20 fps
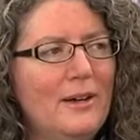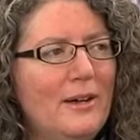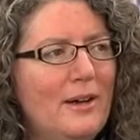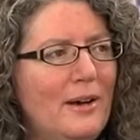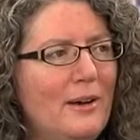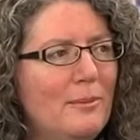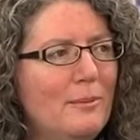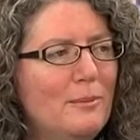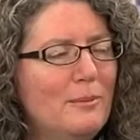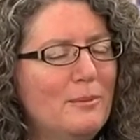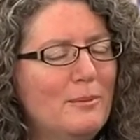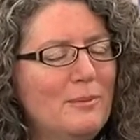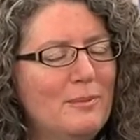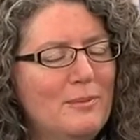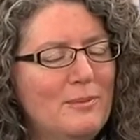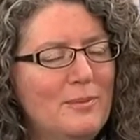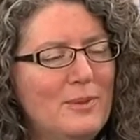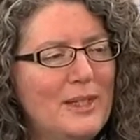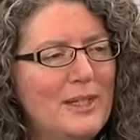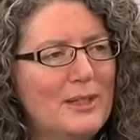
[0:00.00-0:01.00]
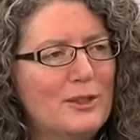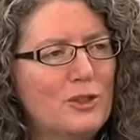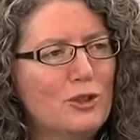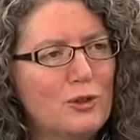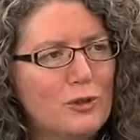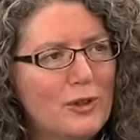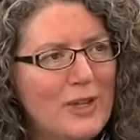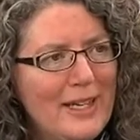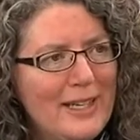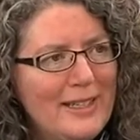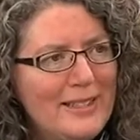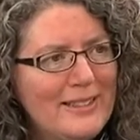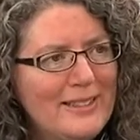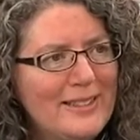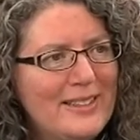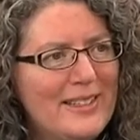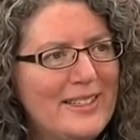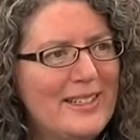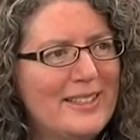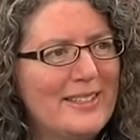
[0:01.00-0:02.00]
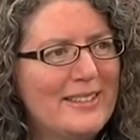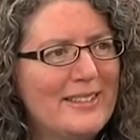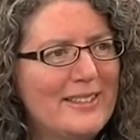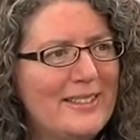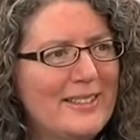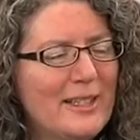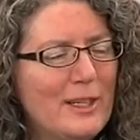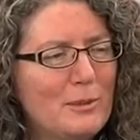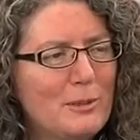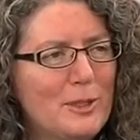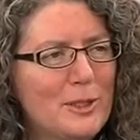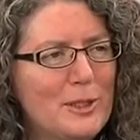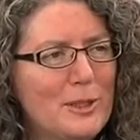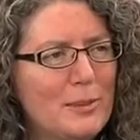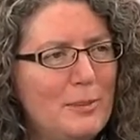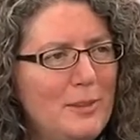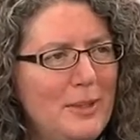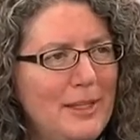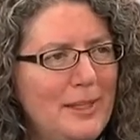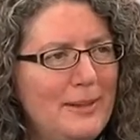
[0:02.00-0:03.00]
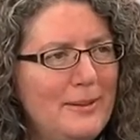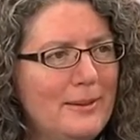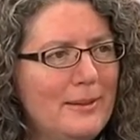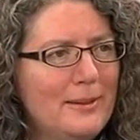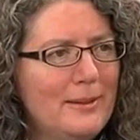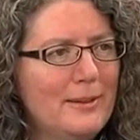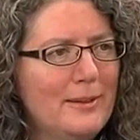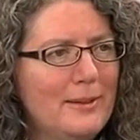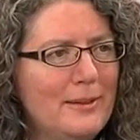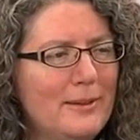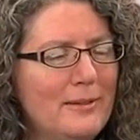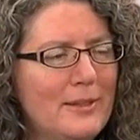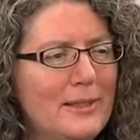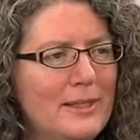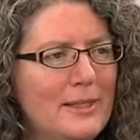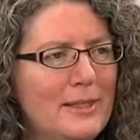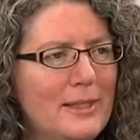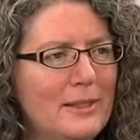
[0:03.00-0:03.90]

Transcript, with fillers: Um, get trained and up to speed on all of this